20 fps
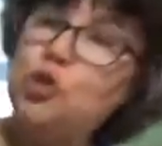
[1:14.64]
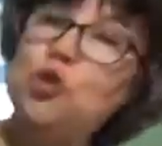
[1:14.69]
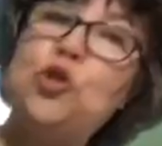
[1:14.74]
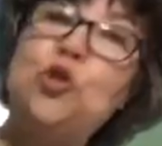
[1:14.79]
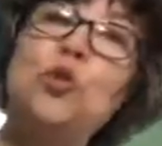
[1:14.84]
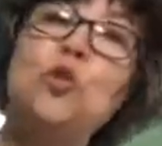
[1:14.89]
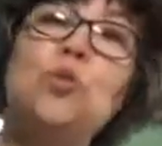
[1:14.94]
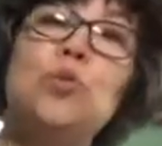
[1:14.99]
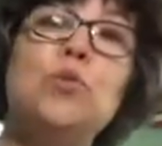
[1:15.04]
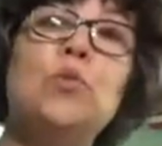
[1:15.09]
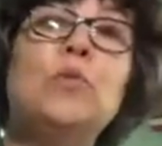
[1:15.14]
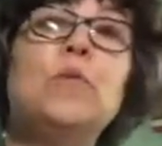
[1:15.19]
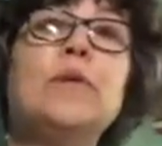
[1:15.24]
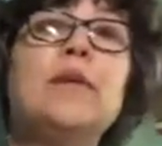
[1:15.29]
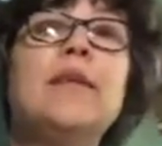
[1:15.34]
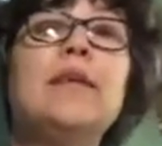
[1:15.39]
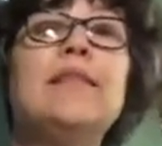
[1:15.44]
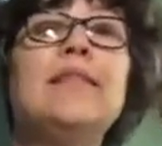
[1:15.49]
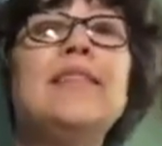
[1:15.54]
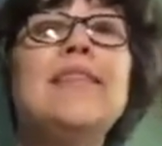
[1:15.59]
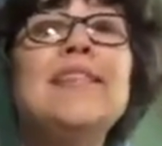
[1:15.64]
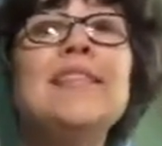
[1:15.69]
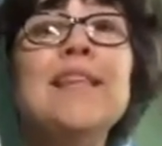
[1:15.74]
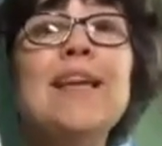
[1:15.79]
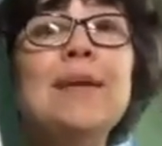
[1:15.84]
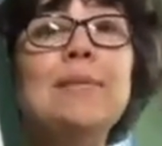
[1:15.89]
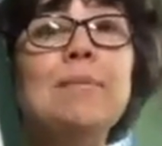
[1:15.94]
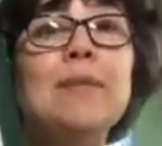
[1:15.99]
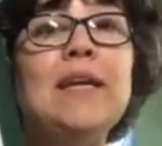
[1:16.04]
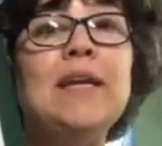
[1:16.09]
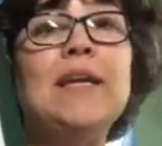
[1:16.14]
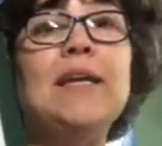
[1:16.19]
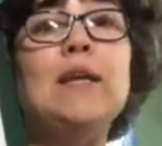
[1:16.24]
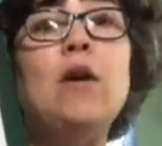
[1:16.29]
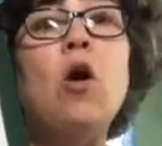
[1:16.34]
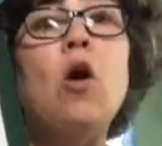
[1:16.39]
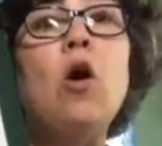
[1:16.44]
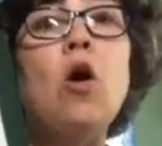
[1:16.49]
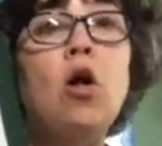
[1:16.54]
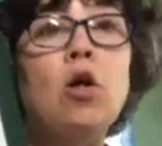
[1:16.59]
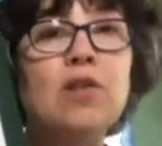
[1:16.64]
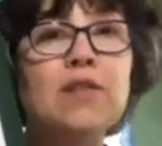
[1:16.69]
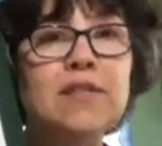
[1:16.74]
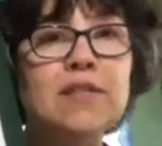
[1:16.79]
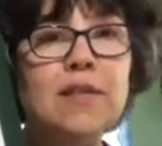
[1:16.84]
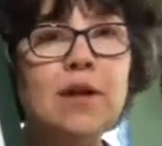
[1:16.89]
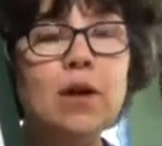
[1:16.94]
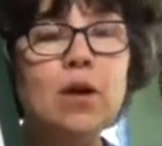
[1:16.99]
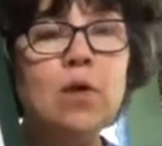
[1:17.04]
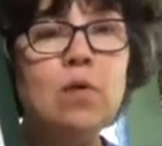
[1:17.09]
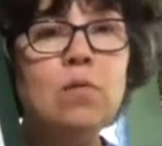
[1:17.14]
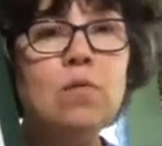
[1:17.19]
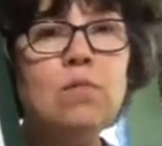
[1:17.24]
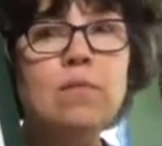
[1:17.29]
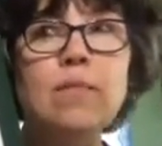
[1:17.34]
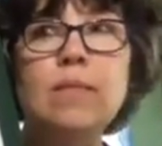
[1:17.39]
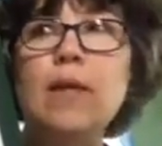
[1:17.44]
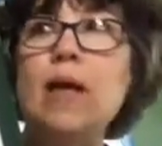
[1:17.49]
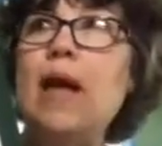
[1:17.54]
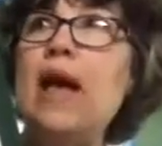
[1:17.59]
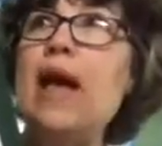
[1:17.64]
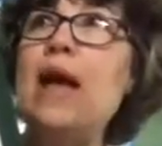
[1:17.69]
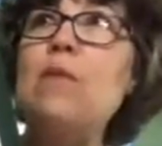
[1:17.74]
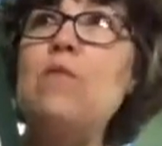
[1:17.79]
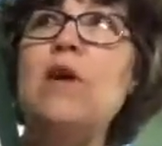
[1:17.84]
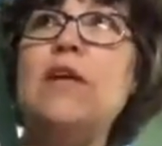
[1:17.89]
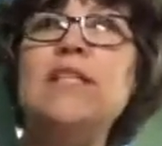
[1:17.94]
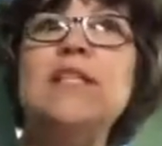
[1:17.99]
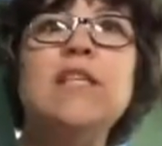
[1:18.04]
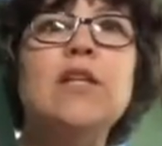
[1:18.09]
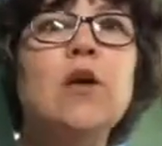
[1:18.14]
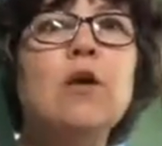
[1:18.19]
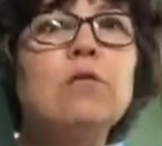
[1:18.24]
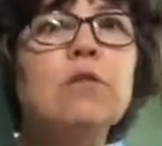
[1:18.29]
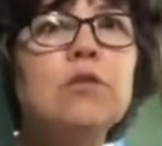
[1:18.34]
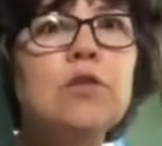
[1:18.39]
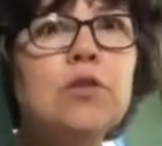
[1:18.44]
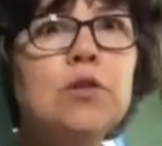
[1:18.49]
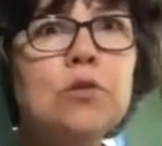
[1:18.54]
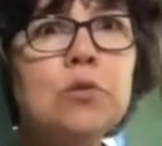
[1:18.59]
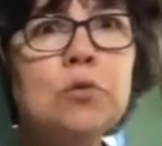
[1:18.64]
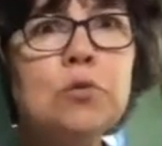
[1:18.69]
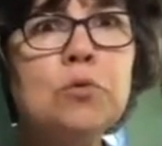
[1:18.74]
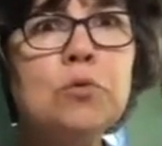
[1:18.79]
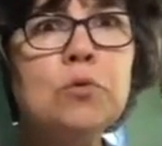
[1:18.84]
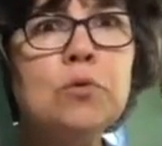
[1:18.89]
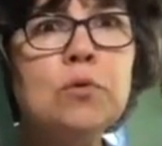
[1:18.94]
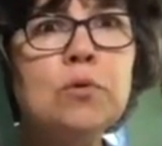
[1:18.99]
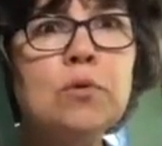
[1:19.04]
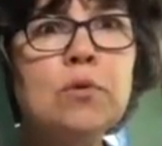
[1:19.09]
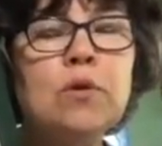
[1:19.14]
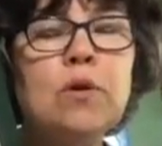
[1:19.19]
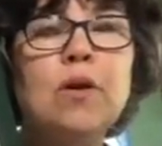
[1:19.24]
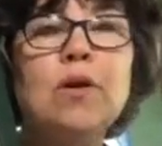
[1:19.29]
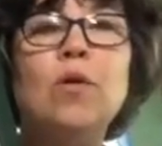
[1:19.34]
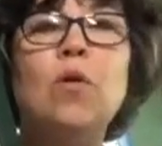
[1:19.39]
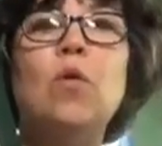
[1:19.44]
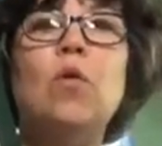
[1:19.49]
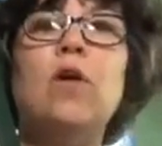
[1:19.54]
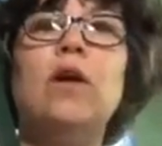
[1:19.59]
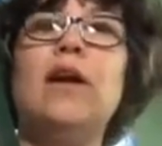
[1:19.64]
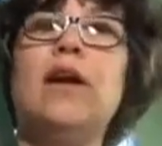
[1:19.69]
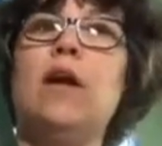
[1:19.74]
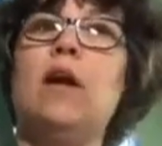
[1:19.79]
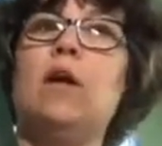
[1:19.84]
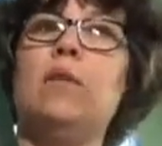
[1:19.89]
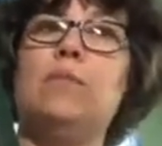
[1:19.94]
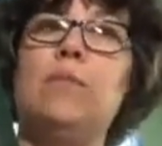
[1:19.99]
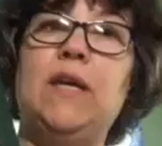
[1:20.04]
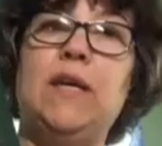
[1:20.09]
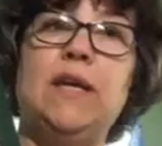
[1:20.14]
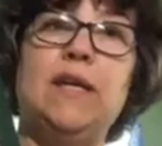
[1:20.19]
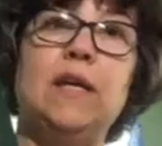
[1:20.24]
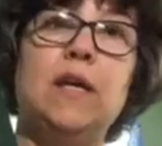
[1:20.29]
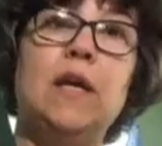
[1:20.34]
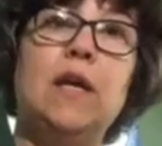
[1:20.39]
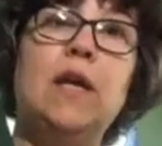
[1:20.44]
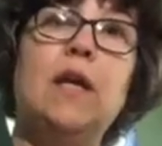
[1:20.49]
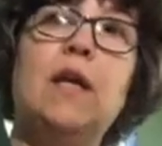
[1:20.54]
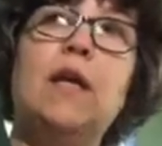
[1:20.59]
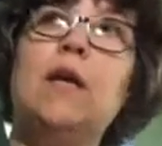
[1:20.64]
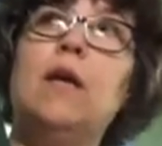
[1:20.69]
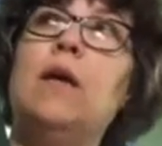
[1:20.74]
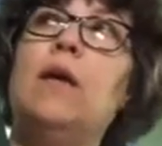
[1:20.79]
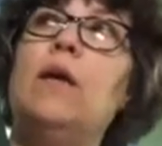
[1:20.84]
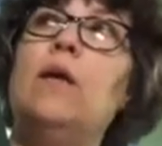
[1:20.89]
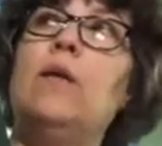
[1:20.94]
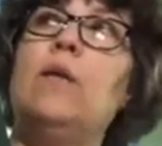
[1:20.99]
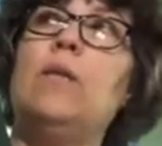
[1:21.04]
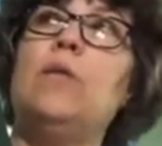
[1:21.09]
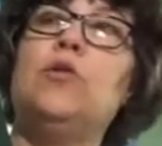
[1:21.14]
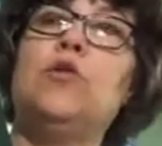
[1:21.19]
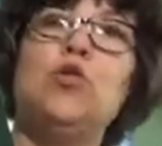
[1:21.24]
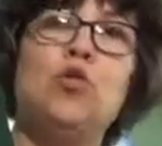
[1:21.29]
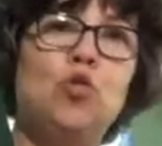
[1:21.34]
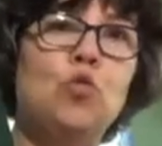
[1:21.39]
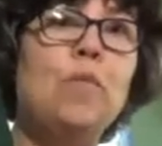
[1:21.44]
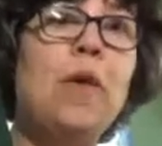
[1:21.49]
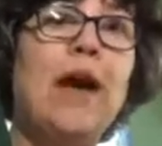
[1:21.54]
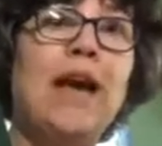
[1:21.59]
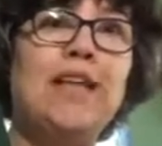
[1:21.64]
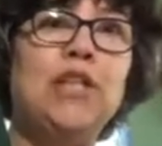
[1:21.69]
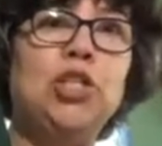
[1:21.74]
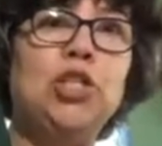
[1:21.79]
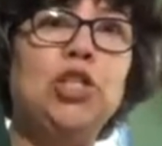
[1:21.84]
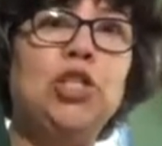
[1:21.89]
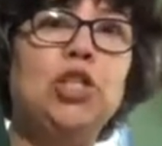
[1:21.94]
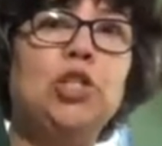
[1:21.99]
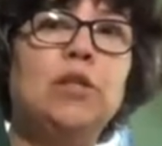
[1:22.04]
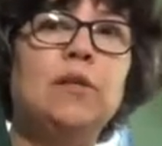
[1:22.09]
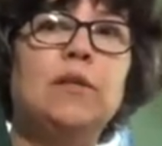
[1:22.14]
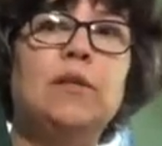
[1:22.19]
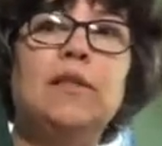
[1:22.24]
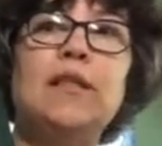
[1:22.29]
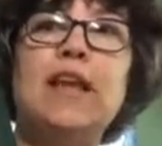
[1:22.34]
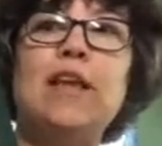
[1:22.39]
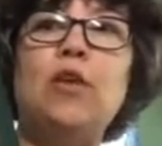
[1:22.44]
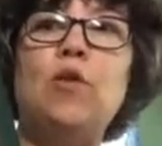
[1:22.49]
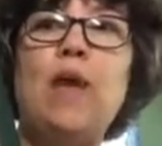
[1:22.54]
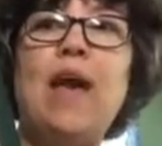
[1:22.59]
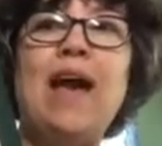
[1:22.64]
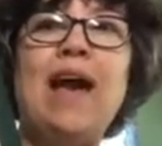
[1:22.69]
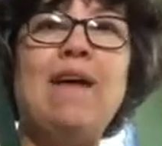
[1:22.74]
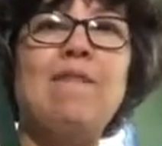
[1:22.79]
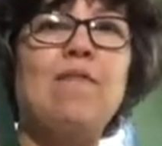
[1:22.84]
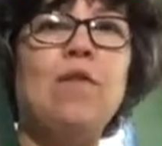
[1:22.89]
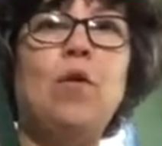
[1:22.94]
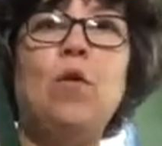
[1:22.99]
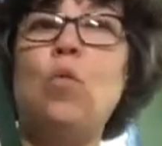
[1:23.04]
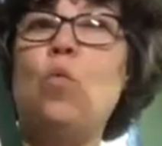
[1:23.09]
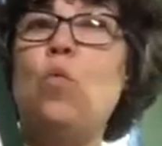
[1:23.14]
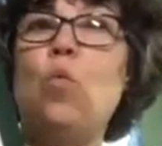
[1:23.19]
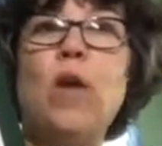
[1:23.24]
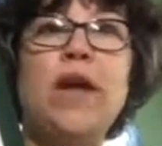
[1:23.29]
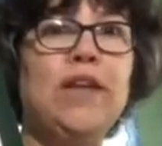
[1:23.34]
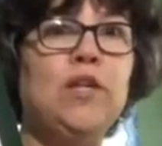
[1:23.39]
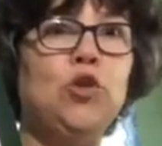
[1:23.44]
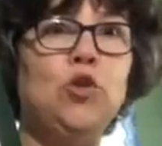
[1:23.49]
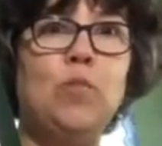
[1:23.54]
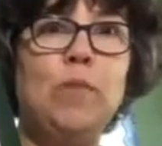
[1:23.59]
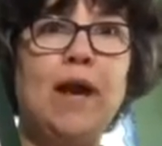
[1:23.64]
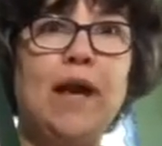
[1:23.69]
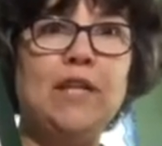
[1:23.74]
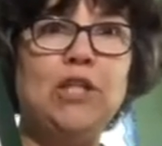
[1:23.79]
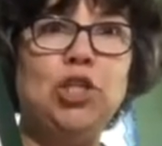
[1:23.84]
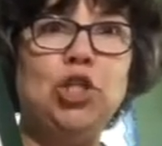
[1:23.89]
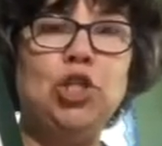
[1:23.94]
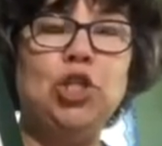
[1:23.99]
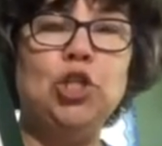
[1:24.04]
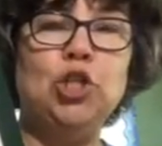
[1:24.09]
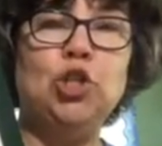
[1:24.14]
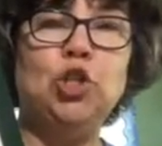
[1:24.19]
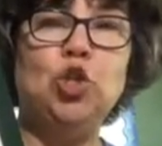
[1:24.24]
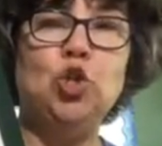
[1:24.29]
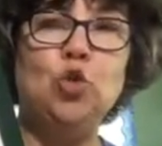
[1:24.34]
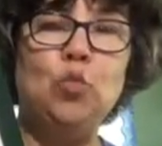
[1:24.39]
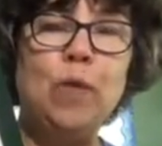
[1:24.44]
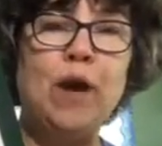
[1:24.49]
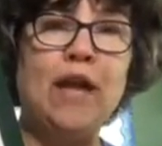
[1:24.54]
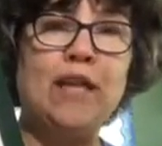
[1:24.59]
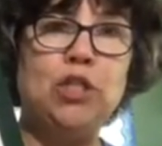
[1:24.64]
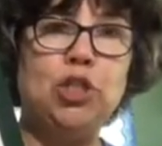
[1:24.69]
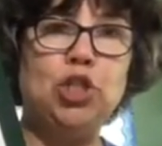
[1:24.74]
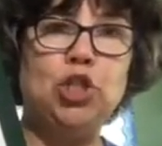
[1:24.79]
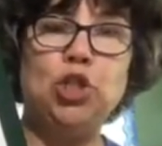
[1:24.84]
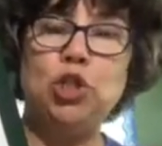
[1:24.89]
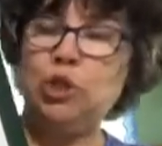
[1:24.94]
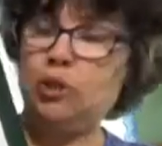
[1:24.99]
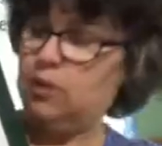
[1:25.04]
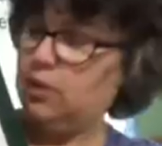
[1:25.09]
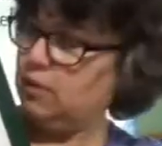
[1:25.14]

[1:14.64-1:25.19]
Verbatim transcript: Too. This can mean also. I want to go too. Or it can mean too much, that you have way too much, too much